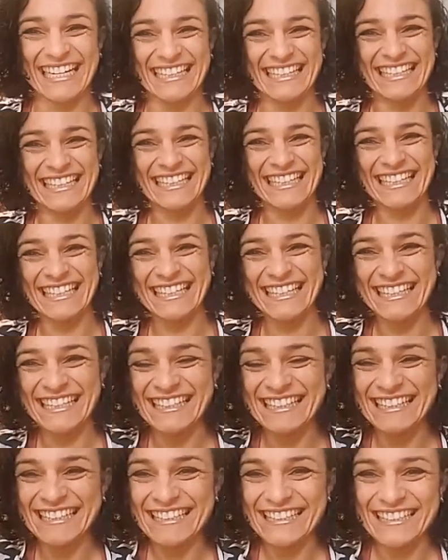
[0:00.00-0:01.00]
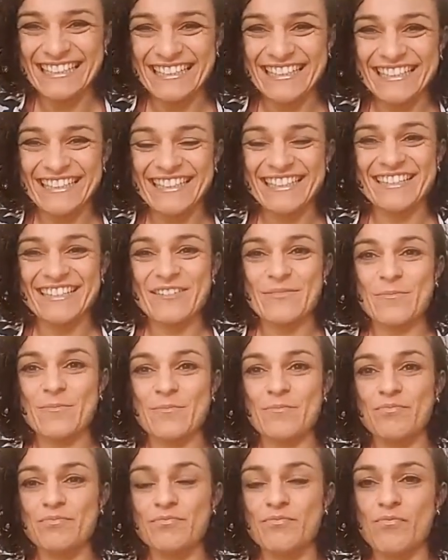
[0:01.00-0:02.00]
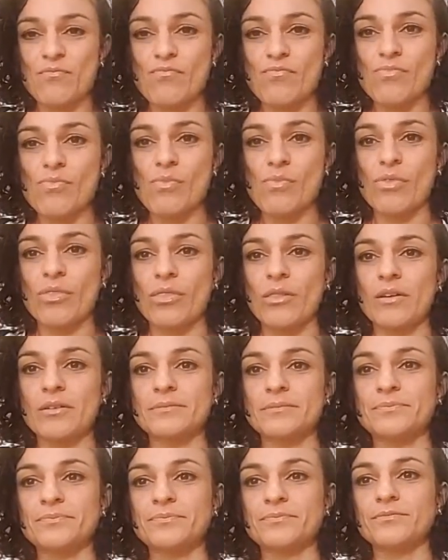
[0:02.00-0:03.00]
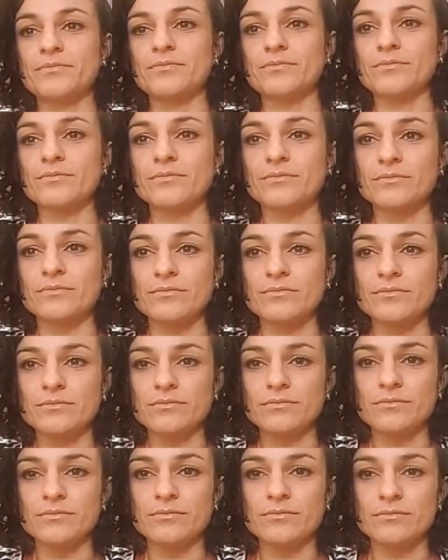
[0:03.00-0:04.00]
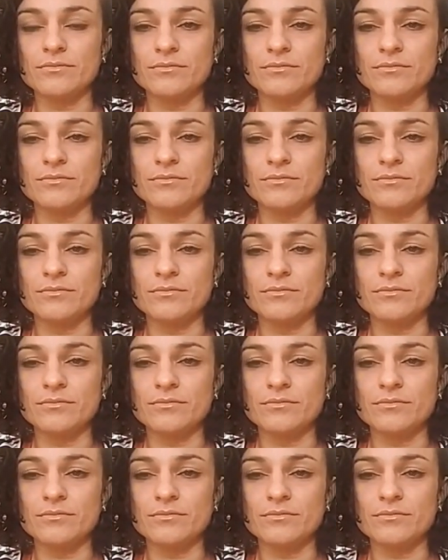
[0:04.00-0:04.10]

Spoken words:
No words are spoken by the person on screen.